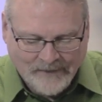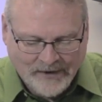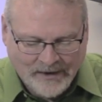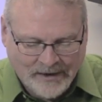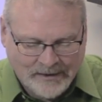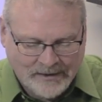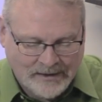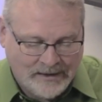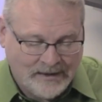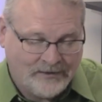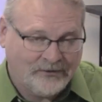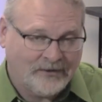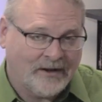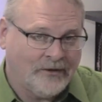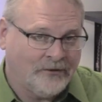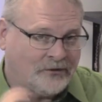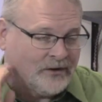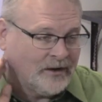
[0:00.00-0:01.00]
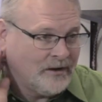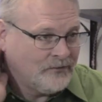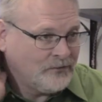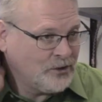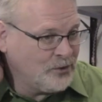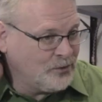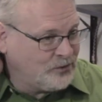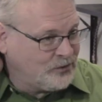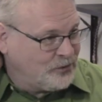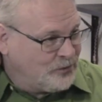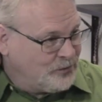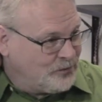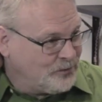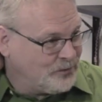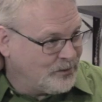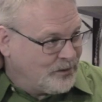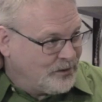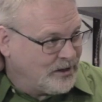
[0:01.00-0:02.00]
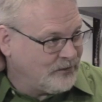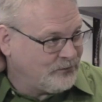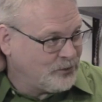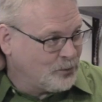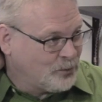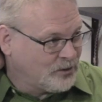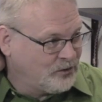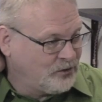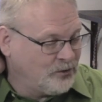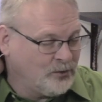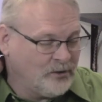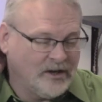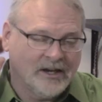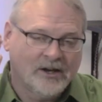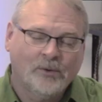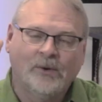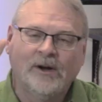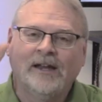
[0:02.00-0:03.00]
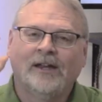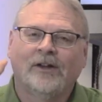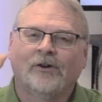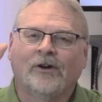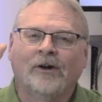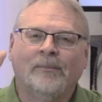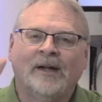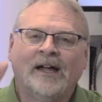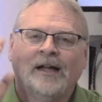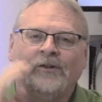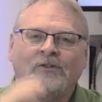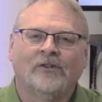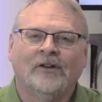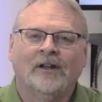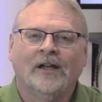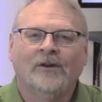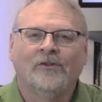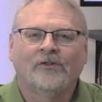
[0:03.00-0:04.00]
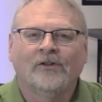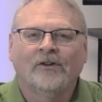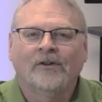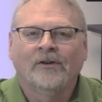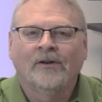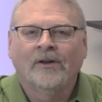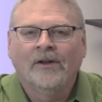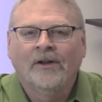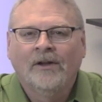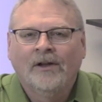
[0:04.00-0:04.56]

And he says, if you were to equate your imagination,